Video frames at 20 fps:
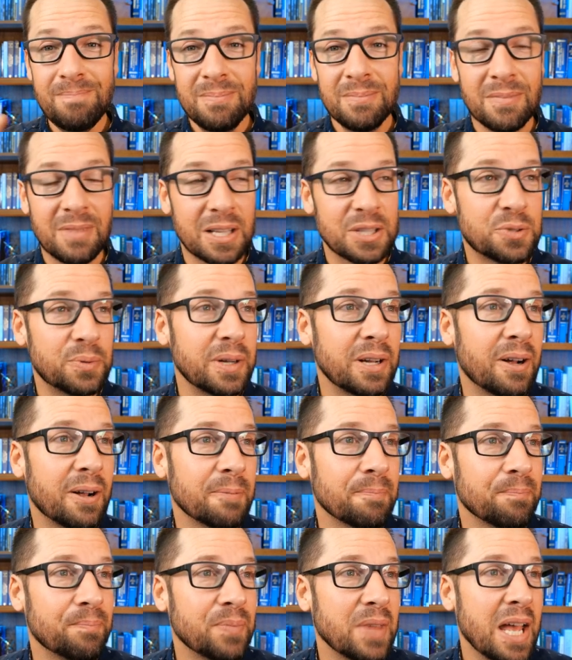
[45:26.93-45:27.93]
Let's read
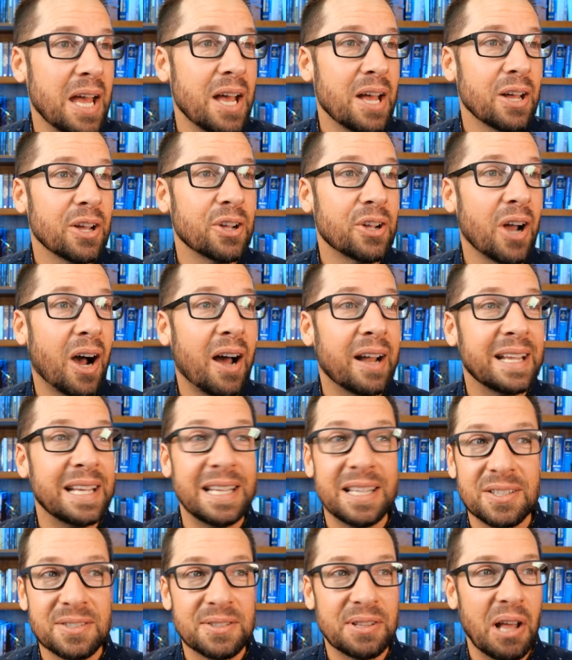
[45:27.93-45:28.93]
on. God
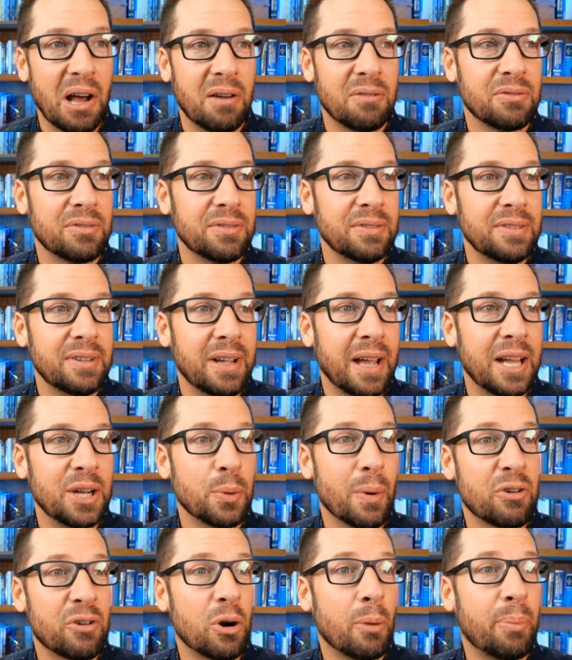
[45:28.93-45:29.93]
is love, and
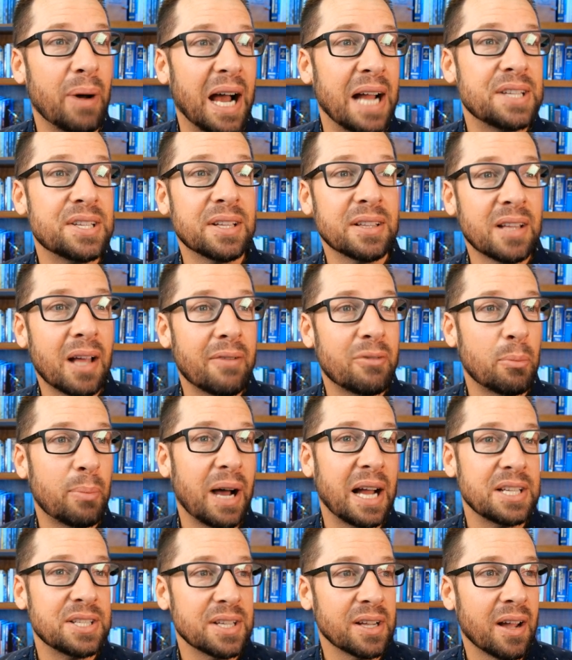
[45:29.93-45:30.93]
whoever abides in love
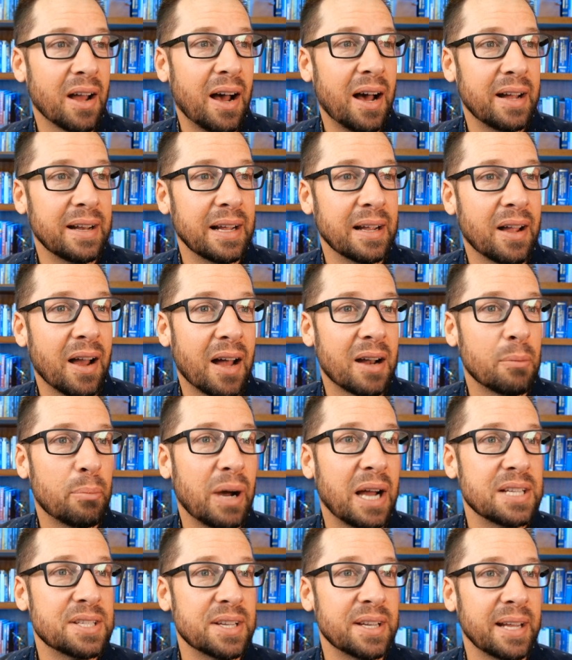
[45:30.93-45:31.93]
abides in God, and God
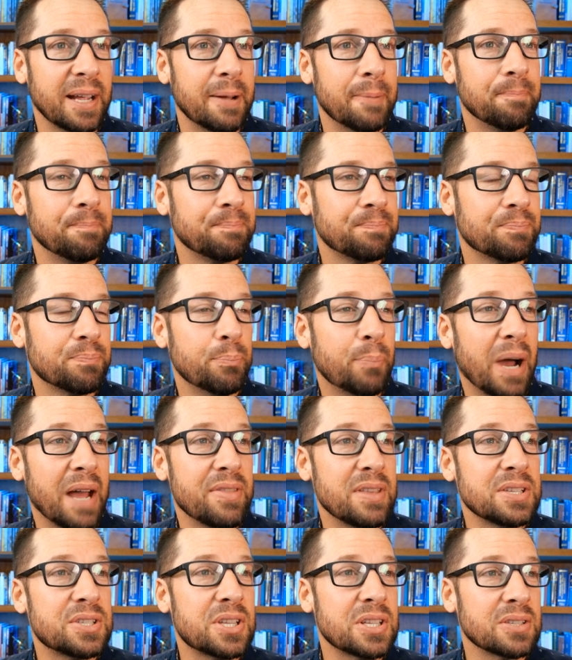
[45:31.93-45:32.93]
abides in him. By
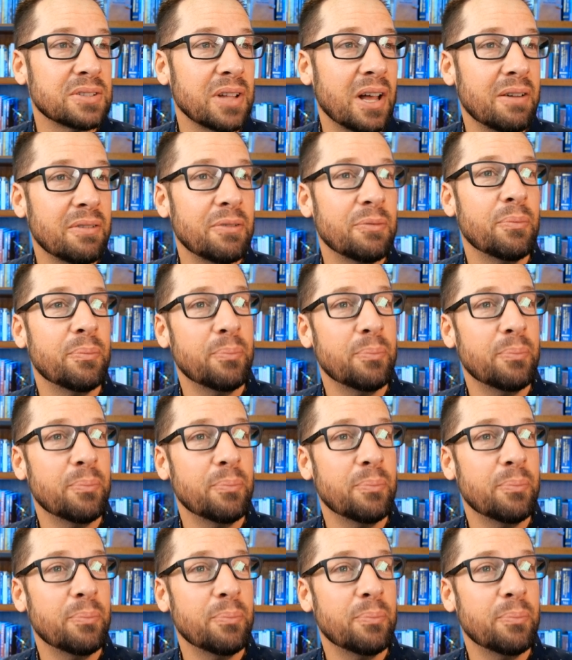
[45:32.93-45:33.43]
this is love